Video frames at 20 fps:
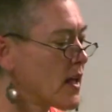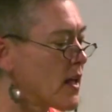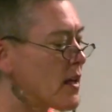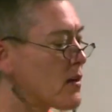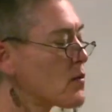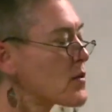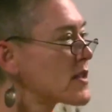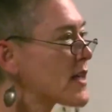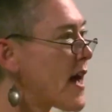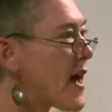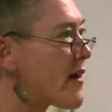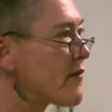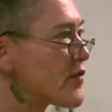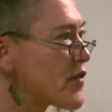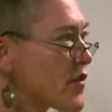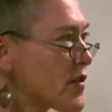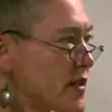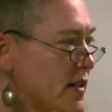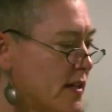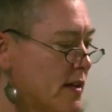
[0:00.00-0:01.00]
It was
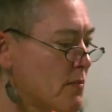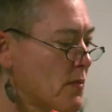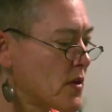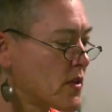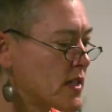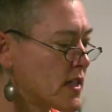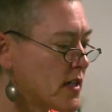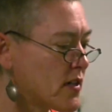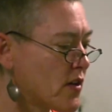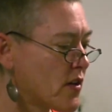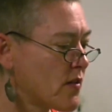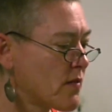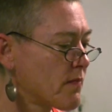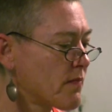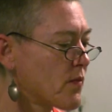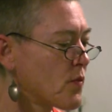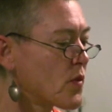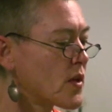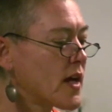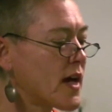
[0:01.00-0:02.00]
after a summer dinner
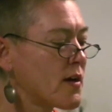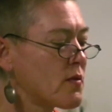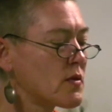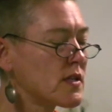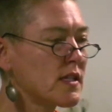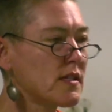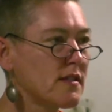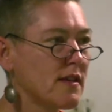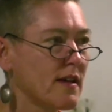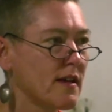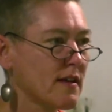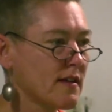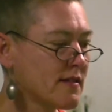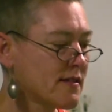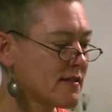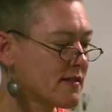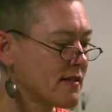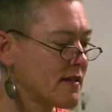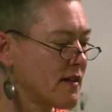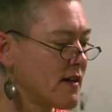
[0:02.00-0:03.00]
when I was
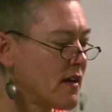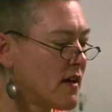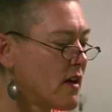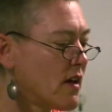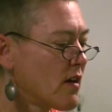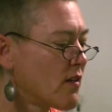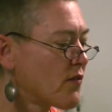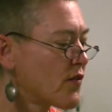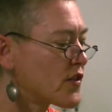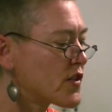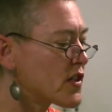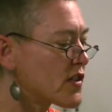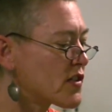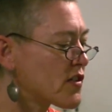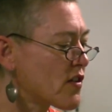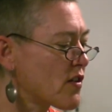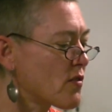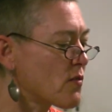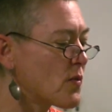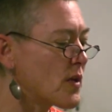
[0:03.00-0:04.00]
6. For
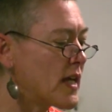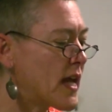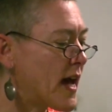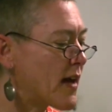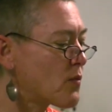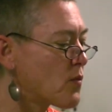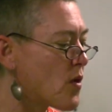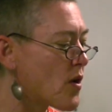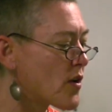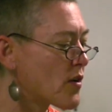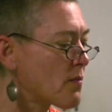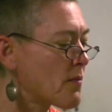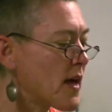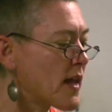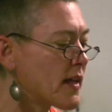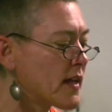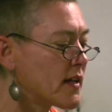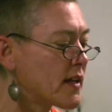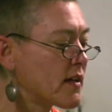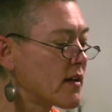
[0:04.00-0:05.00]
dessert, we'd had
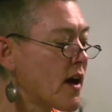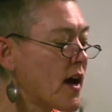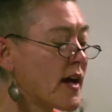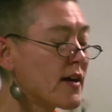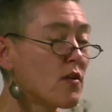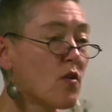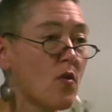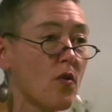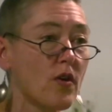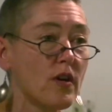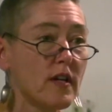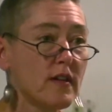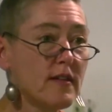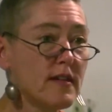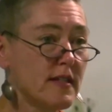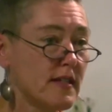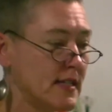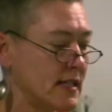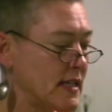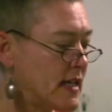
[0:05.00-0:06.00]
watermelon and I'd hoarded
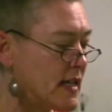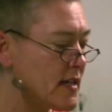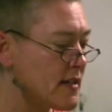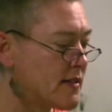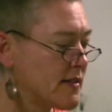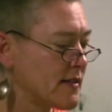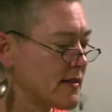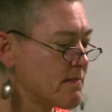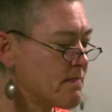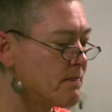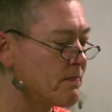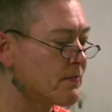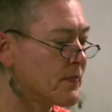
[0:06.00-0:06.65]
the seeds.